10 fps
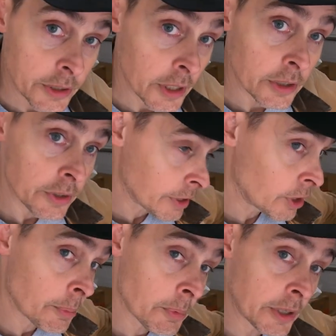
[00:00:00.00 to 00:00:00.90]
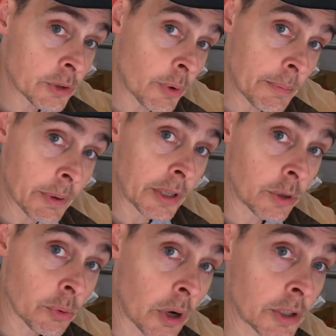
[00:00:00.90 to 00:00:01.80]
it does, it accumulates right by the
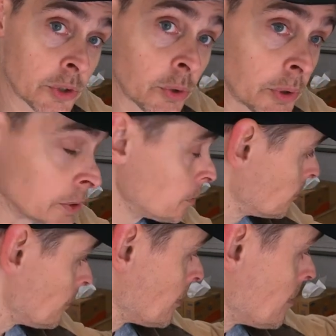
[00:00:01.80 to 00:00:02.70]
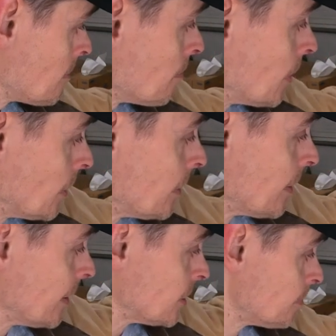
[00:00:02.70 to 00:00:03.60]
garage door,
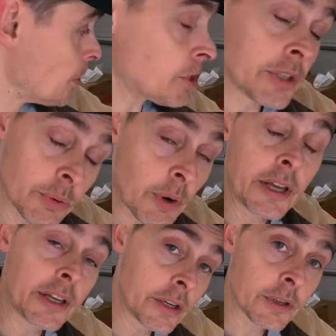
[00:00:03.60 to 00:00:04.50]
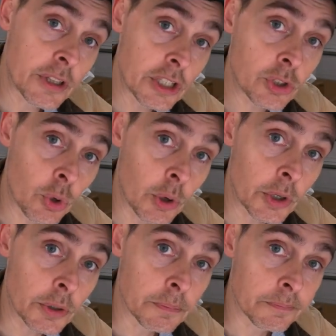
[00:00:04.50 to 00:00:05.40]
but especially right here in this
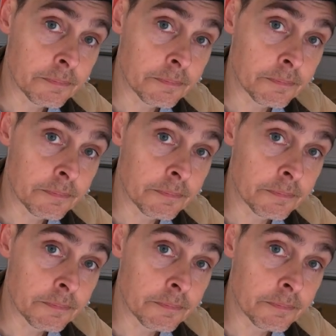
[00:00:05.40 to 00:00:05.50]
corner.